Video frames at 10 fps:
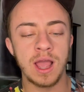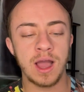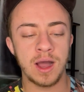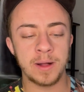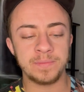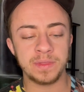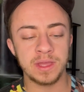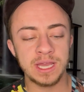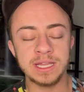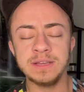and
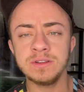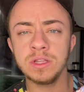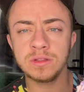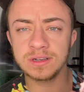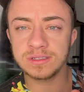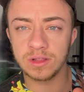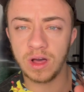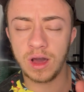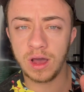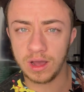even though there's a
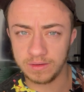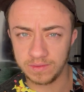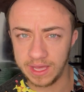lot of